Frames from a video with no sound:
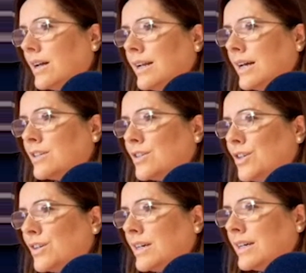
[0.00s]
It's not an
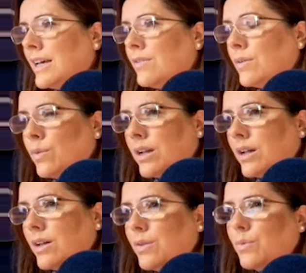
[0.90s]
answer you can give.
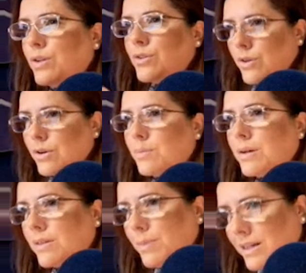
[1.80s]
And when you
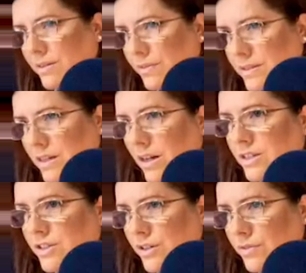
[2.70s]
talk about the
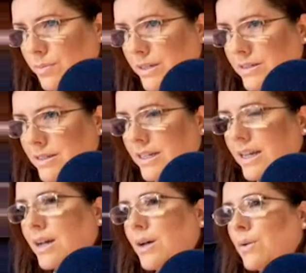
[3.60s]
pathophysiology of
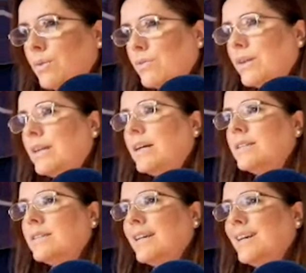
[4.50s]
obesity, we
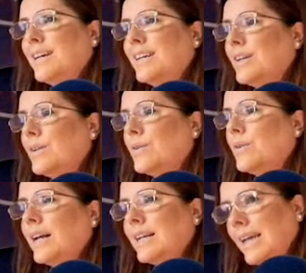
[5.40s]
realise,
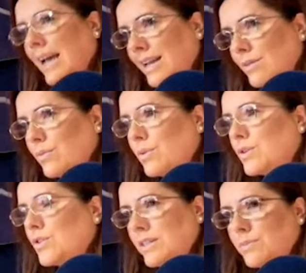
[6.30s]

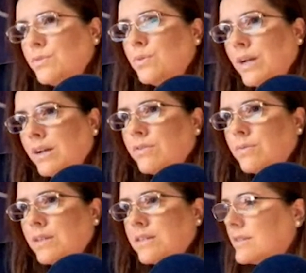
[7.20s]
again, we're trying to move
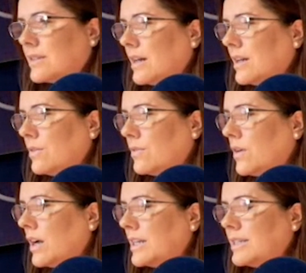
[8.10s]
away from this kind
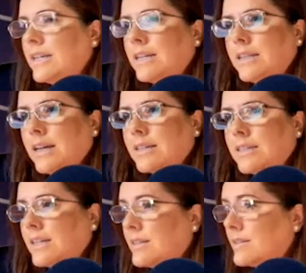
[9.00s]
of idea
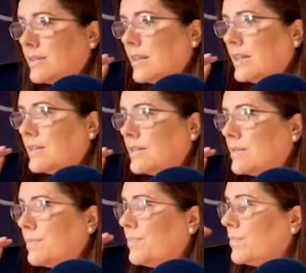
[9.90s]
that it's
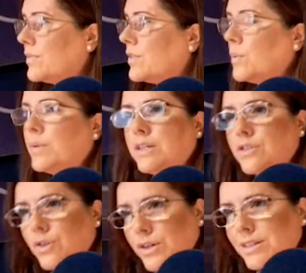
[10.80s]

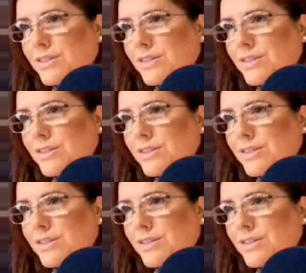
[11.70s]
somebody's